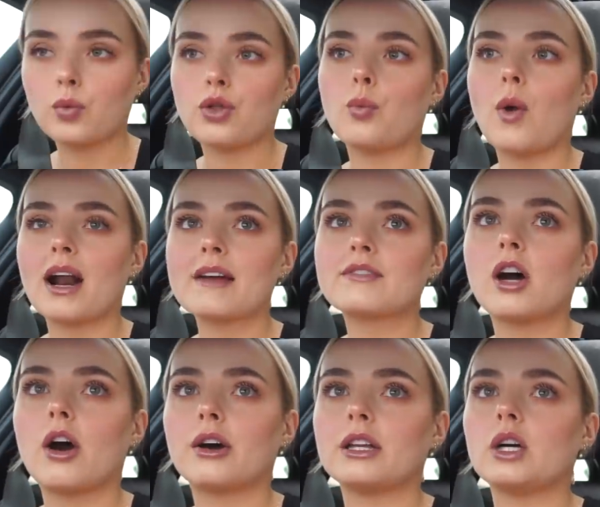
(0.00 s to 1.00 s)
The one I've
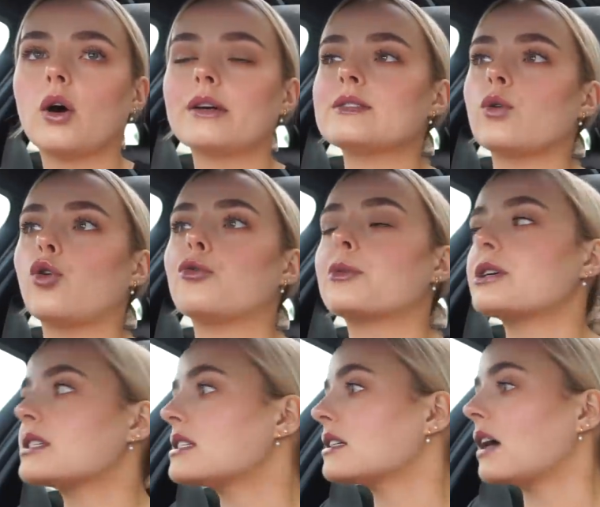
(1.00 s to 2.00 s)
currently got is
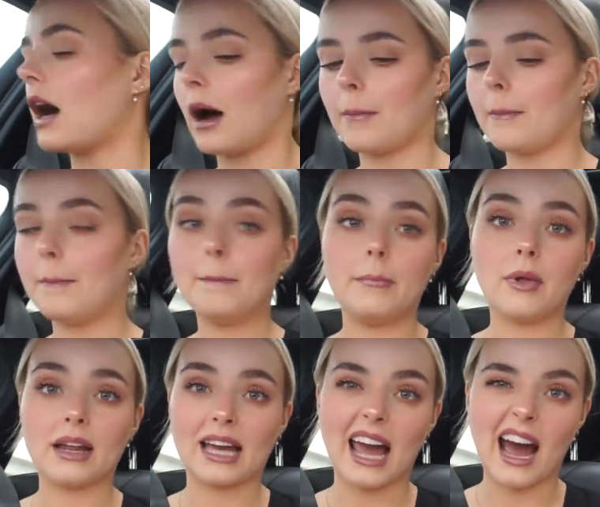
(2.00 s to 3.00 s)
almost um
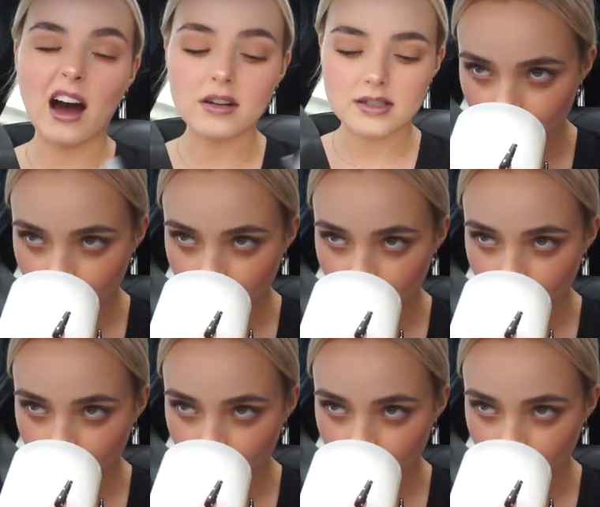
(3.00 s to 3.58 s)
like out.